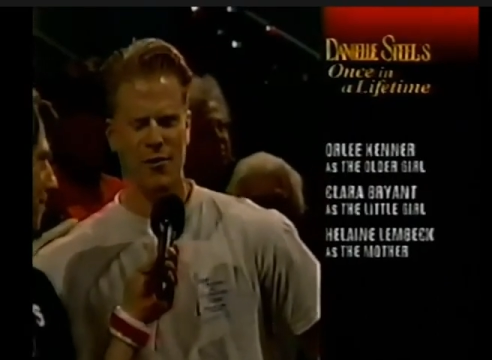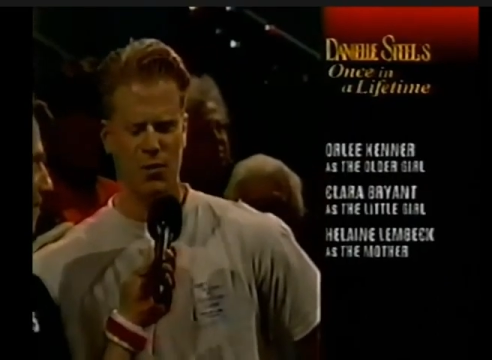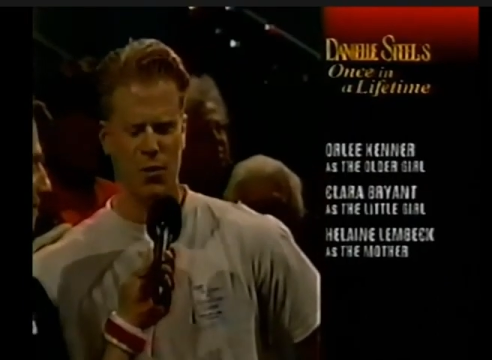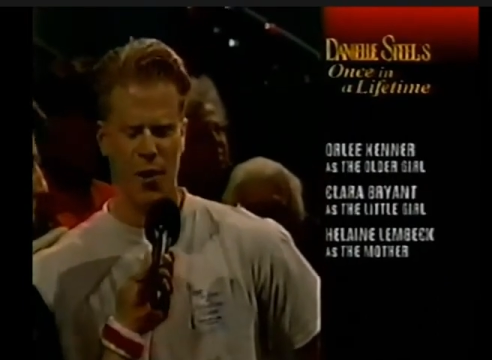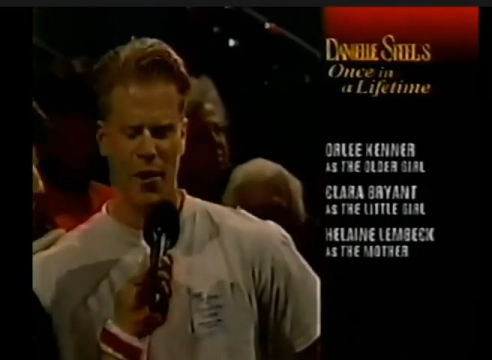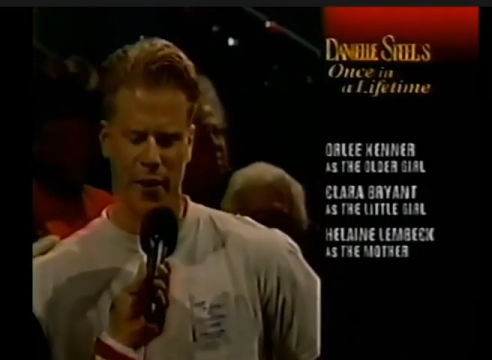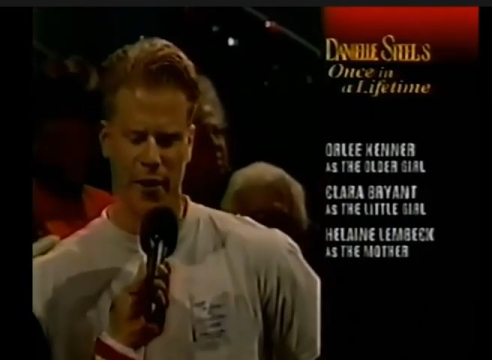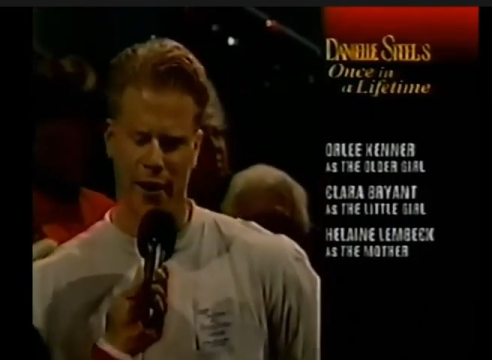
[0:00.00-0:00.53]

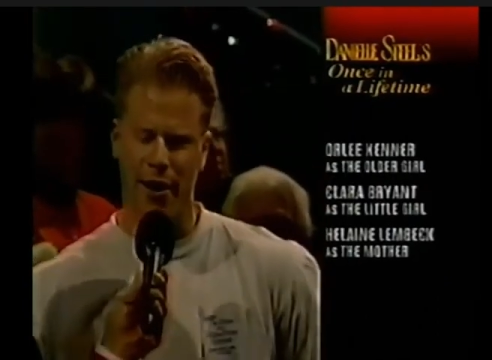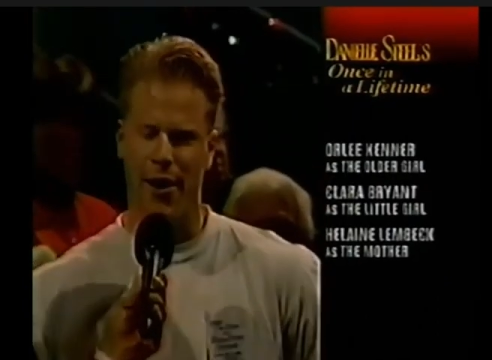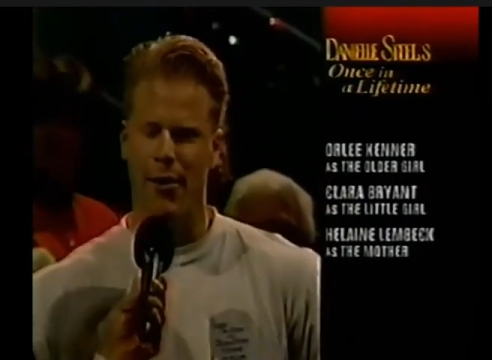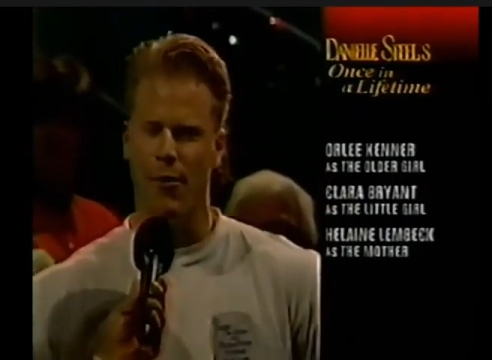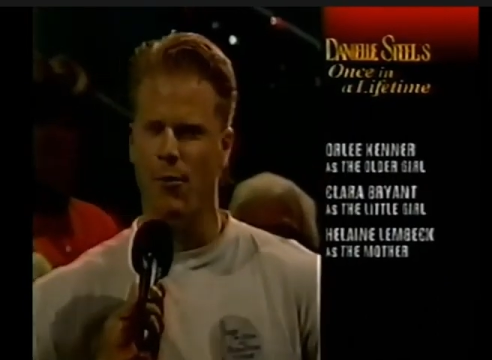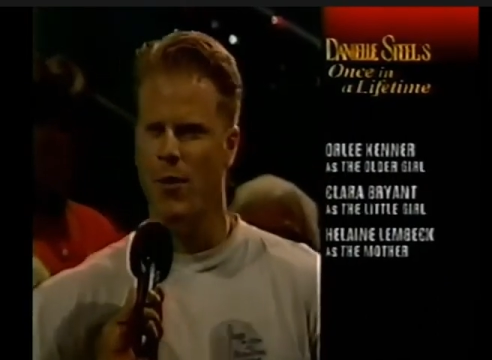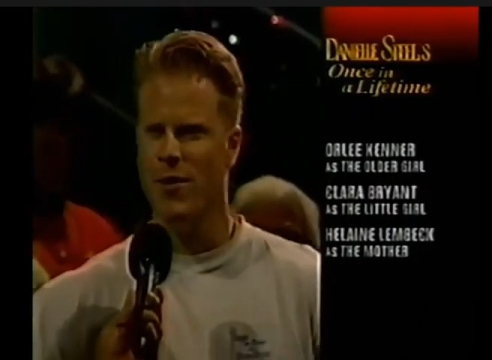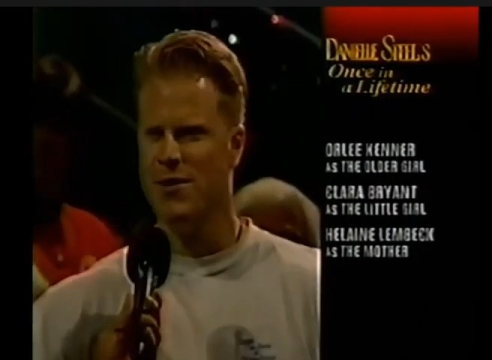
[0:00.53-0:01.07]
Jay, I was
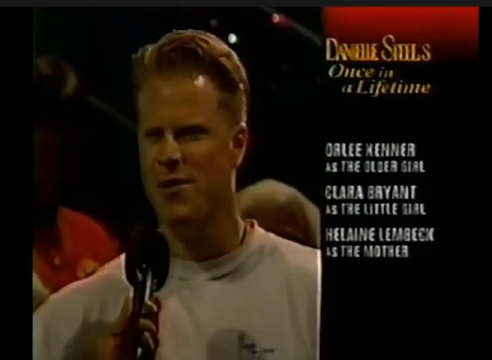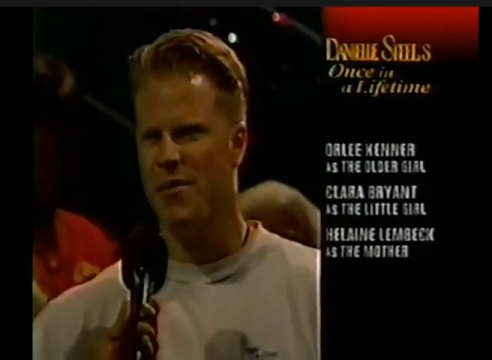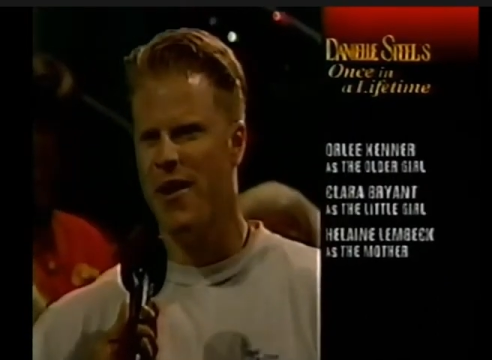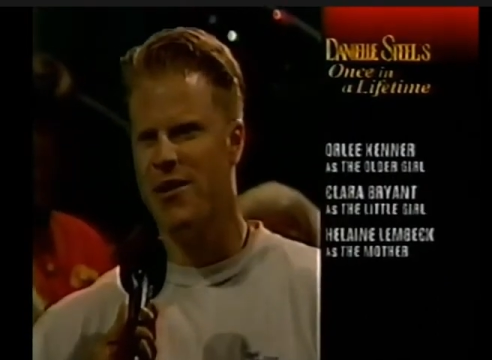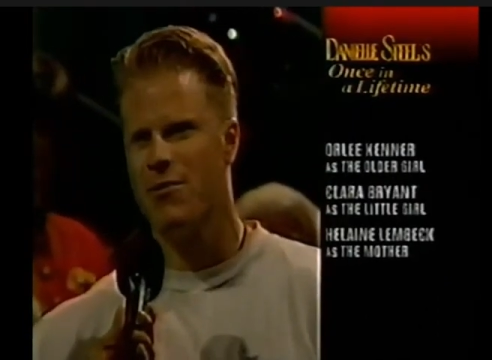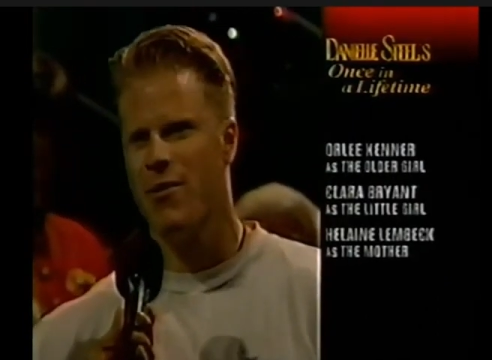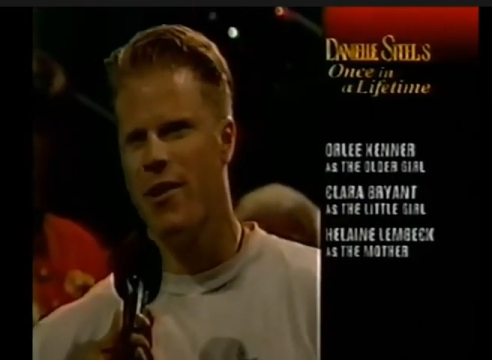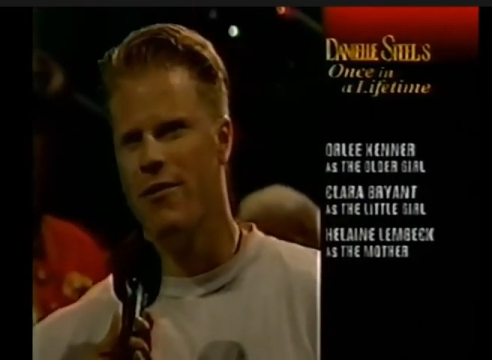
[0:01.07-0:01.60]
wondering,
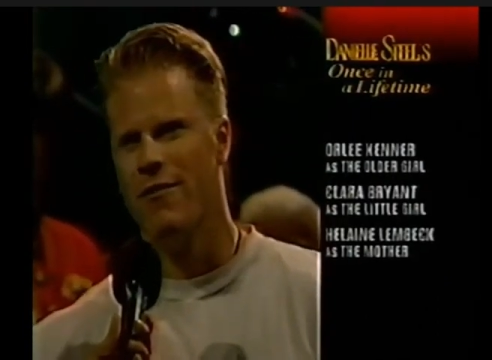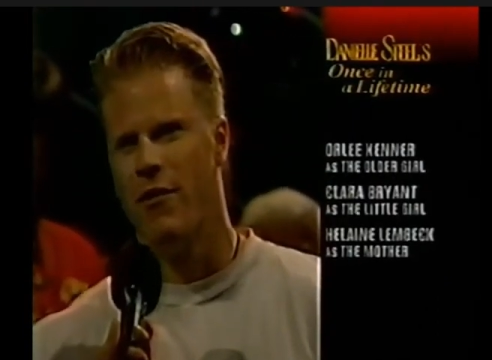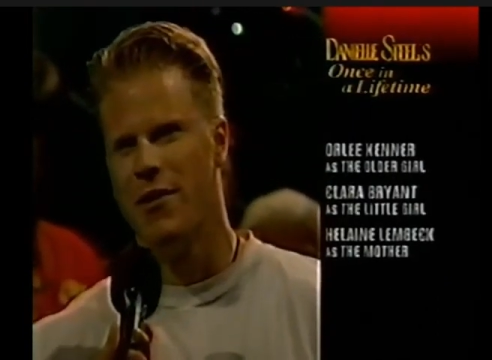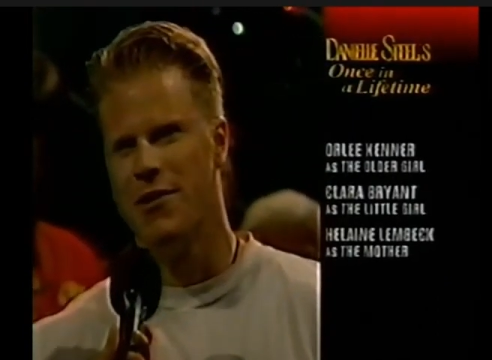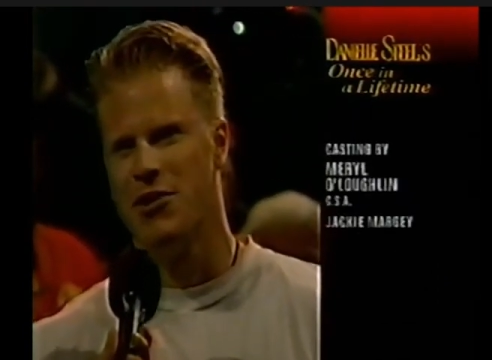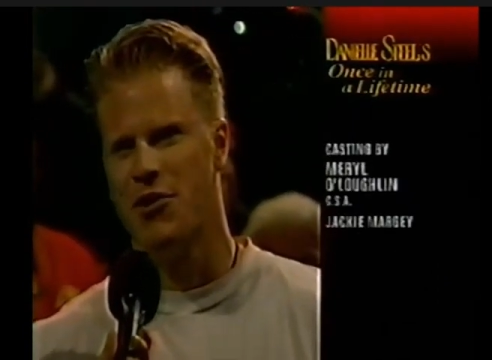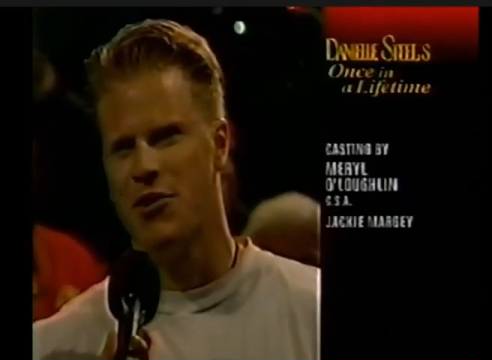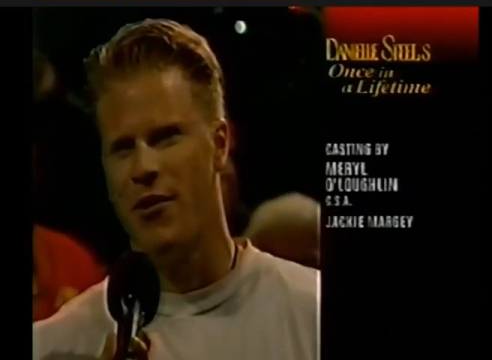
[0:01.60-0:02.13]
uh, what's the
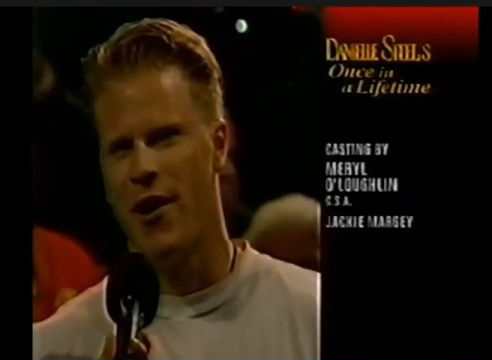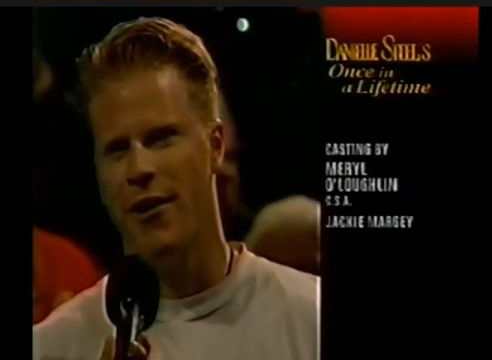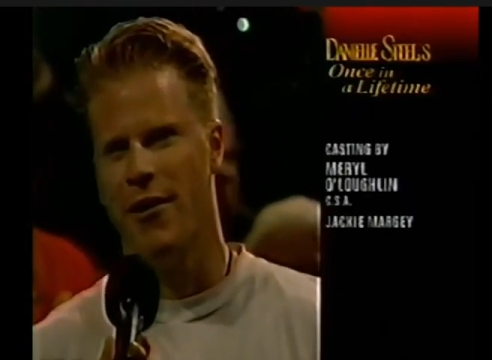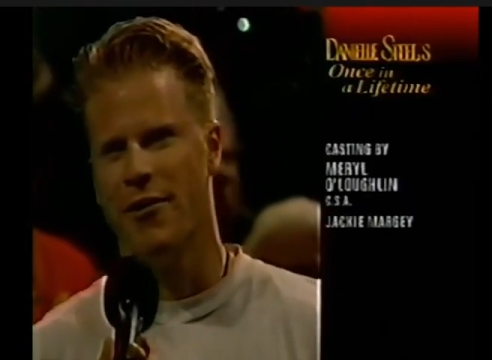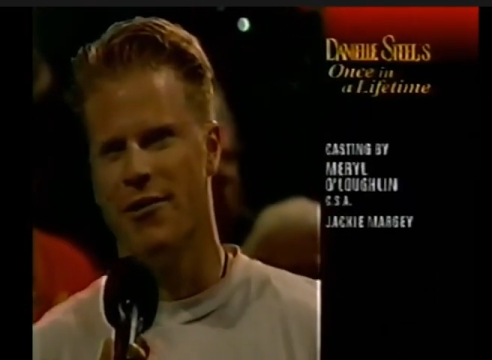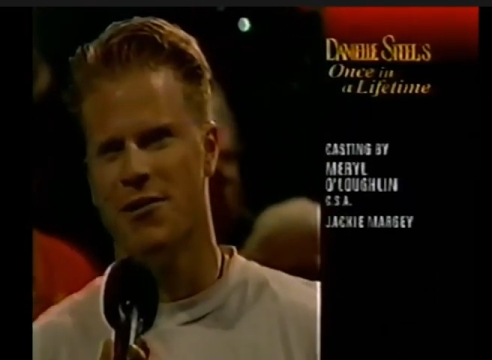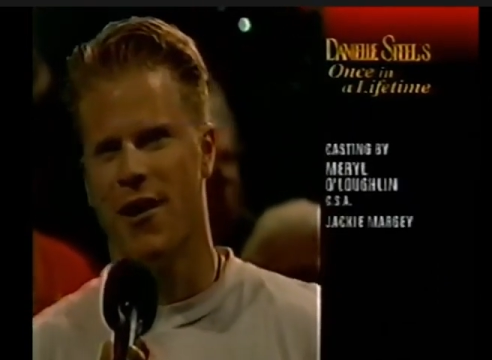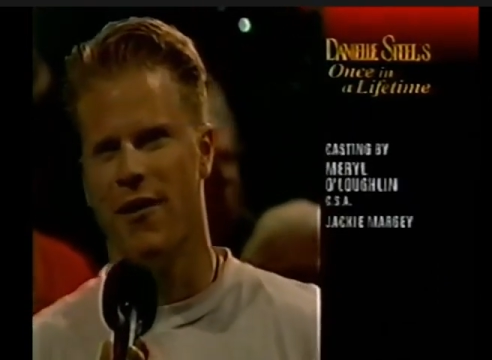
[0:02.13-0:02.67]
best way to
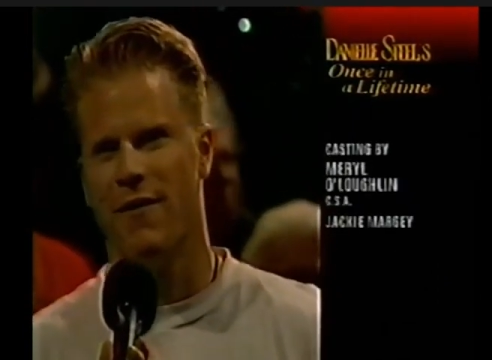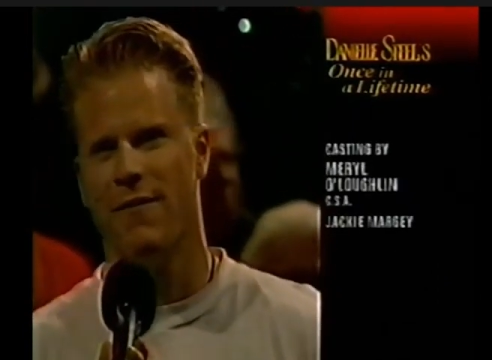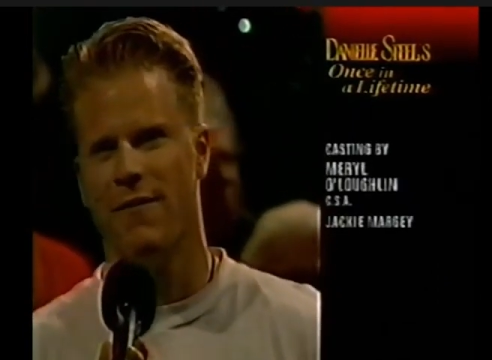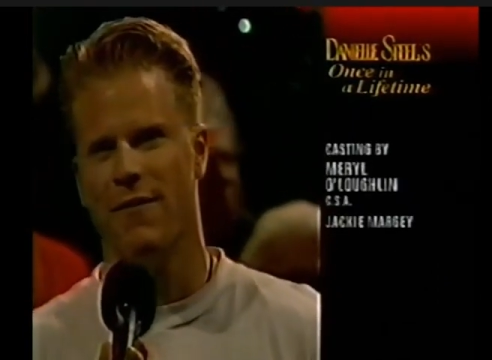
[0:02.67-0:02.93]
avoid straining